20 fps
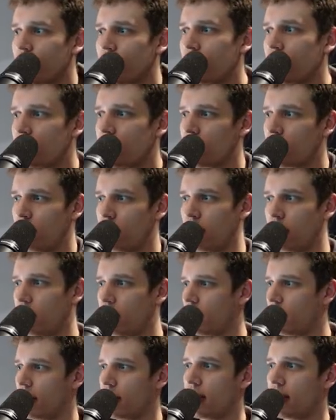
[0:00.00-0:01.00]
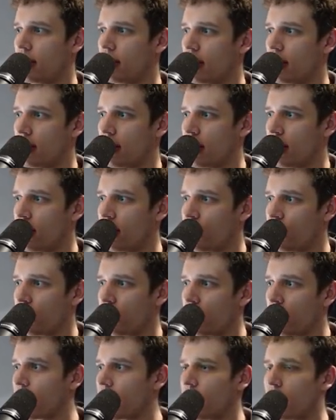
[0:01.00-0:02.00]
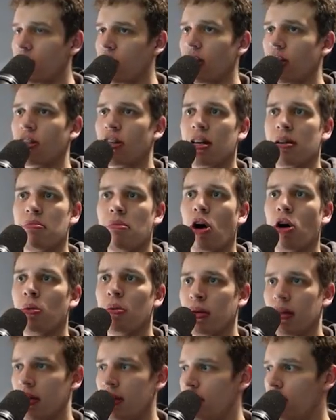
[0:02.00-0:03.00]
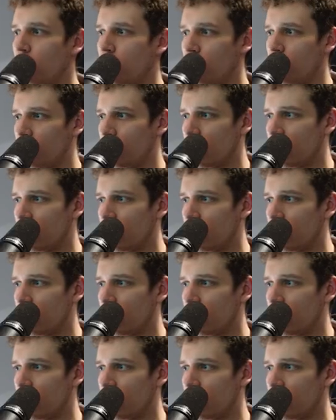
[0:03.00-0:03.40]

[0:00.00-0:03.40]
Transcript: It's like, oh. Or it's like a touching moment in a movie,